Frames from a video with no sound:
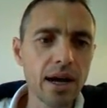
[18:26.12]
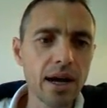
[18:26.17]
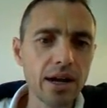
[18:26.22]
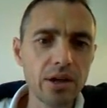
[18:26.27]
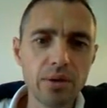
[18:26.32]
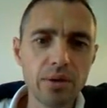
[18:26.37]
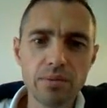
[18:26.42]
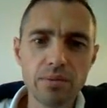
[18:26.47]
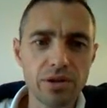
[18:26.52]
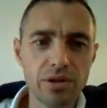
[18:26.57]

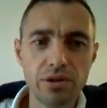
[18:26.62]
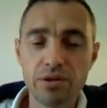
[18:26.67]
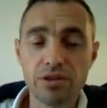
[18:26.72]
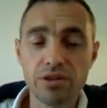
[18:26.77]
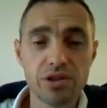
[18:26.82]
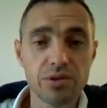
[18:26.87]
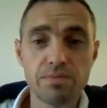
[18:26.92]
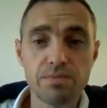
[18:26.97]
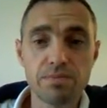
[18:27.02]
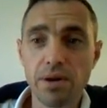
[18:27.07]
and you you
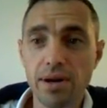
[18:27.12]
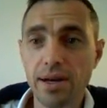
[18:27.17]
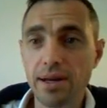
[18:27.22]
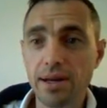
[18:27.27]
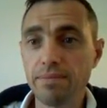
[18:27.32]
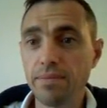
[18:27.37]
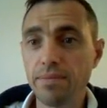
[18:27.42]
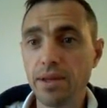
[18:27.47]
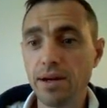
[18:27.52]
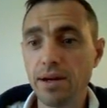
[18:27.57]
can just
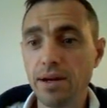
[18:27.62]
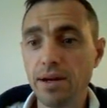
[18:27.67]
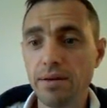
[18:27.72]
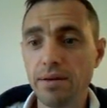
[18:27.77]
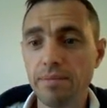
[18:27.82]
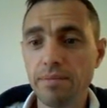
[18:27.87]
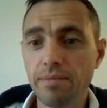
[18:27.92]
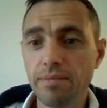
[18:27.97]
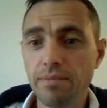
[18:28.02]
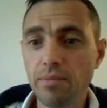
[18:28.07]
buy
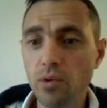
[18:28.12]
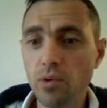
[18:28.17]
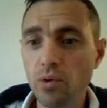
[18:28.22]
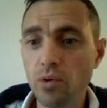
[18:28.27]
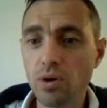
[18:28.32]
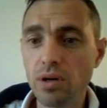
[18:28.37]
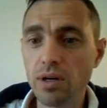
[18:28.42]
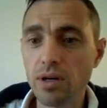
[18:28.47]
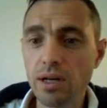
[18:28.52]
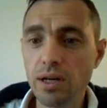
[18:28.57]
um,
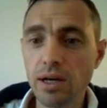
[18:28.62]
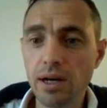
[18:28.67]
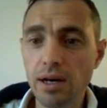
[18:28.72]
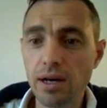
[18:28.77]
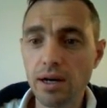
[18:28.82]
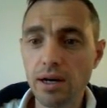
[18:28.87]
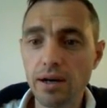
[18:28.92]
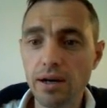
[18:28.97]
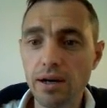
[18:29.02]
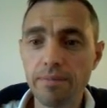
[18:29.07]
more
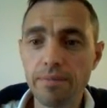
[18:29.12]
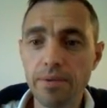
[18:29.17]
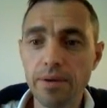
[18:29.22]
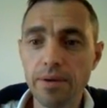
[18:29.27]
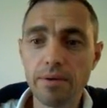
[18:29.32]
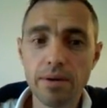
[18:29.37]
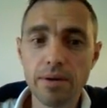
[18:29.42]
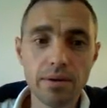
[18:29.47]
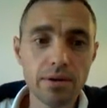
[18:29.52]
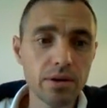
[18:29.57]
um,
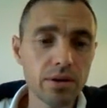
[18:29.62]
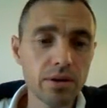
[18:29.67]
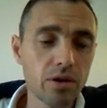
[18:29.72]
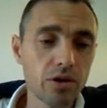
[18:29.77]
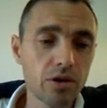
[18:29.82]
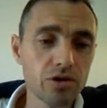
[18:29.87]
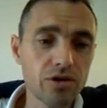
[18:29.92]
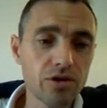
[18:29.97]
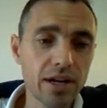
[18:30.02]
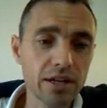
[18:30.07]

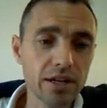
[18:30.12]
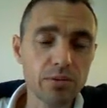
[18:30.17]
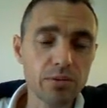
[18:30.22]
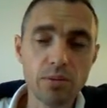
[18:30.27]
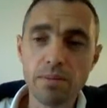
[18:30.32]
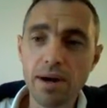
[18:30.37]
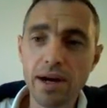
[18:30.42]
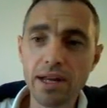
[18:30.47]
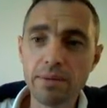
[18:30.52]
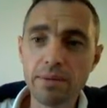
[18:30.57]
contracts, more
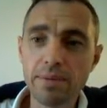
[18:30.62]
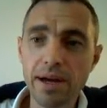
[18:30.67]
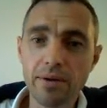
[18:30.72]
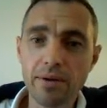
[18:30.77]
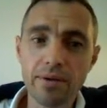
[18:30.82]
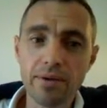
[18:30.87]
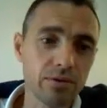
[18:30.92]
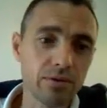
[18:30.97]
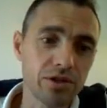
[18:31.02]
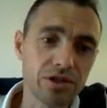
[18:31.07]
mining
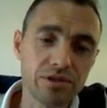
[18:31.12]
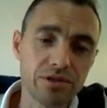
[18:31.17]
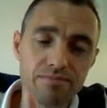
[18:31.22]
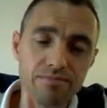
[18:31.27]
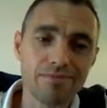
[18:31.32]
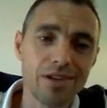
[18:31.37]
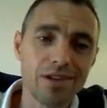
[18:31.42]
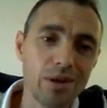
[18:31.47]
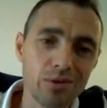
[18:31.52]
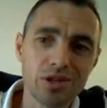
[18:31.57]
power, and it will just
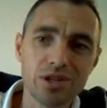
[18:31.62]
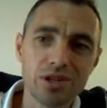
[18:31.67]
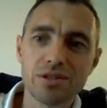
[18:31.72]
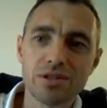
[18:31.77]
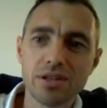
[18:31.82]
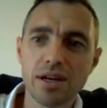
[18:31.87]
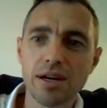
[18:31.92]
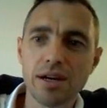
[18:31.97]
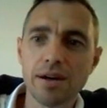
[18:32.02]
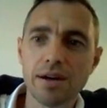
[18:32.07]
it will
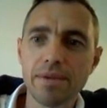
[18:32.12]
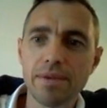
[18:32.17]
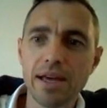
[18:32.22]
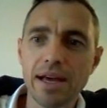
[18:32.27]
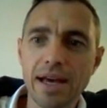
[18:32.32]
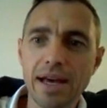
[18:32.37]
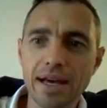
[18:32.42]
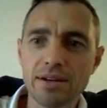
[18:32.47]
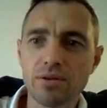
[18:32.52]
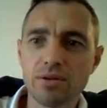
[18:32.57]
just um,
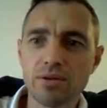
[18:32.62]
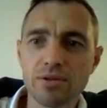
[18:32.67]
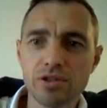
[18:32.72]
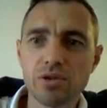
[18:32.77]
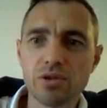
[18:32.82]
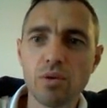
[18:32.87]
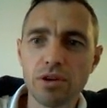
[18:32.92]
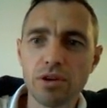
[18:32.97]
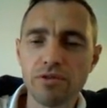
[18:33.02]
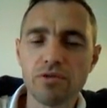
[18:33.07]
add on
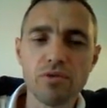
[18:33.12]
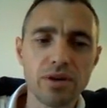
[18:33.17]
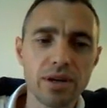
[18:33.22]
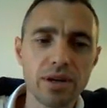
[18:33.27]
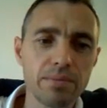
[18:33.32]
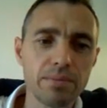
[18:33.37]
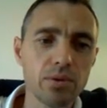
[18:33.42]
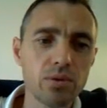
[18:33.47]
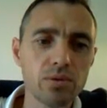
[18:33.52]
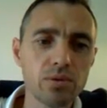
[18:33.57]
to what you've
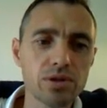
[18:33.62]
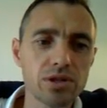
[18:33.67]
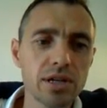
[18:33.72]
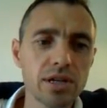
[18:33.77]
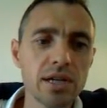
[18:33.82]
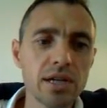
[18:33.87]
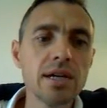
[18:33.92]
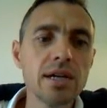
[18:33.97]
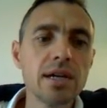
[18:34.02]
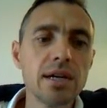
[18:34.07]
already bought,
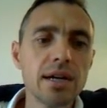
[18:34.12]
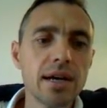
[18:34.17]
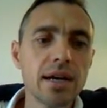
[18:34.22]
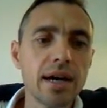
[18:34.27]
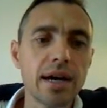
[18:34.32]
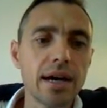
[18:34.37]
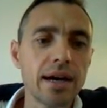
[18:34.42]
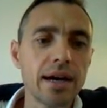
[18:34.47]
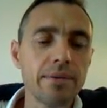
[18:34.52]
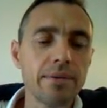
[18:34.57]

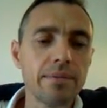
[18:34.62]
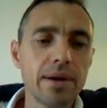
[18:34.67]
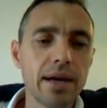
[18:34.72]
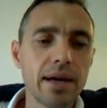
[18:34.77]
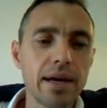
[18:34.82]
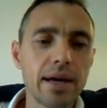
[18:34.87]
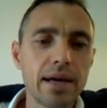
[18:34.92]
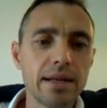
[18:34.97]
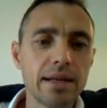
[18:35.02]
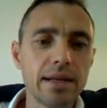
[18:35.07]
um,
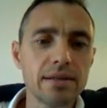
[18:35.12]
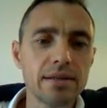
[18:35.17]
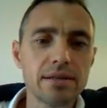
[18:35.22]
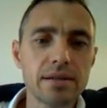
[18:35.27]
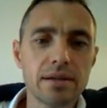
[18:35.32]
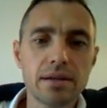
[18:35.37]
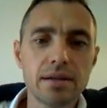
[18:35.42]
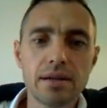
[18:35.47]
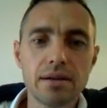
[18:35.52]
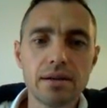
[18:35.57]
and
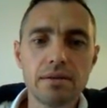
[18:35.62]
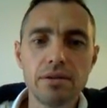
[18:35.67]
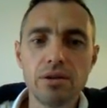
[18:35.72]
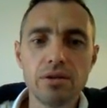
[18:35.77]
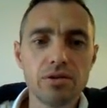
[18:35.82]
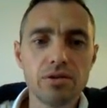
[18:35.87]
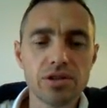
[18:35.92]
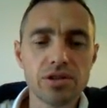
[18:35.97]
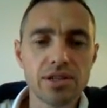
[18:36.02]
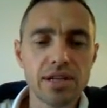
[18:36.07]
uh,
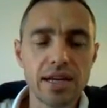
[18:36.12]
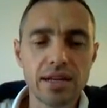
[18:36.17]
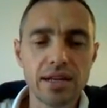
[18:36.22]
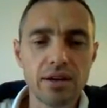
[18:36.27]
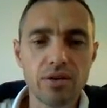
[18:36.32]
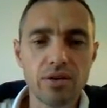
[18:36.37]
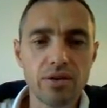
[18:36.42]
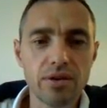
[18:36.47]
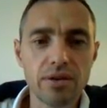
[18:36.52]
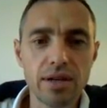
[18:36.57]
you can just add
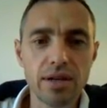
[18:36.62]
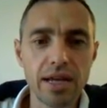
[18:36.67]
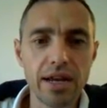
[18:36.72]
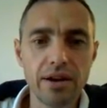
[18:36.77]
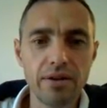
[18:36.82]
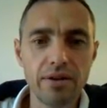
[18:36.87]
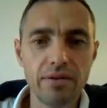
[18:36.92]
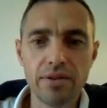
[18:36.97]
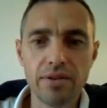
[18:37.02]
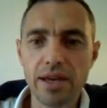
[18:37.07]
it on
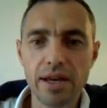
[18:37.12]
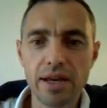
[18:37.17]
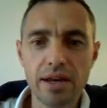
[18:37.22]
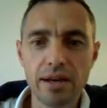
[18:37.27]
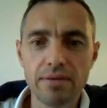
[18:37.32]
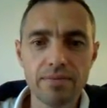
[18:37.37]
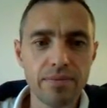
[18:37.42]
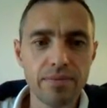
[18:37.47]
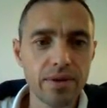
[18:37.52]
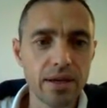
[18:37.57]
here and
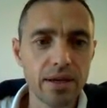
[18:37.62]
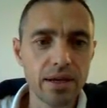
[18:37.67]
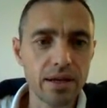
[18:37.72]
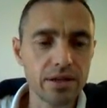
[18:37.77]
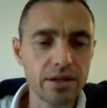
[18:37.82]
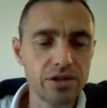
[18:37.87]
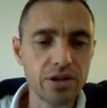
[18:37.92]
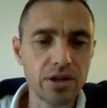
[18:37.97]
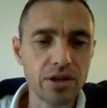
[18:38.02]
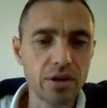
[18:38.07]
there
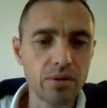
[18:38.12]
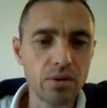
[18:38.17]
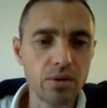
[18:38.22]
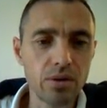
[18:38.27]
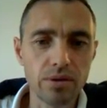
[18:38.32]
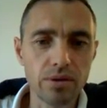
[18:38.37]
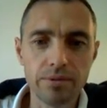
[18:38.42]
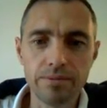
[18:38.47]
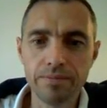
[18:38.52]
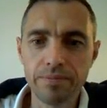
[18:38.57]
as you go
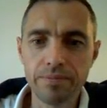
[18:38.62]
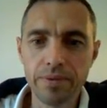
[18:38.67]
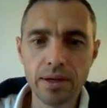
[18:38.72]
along.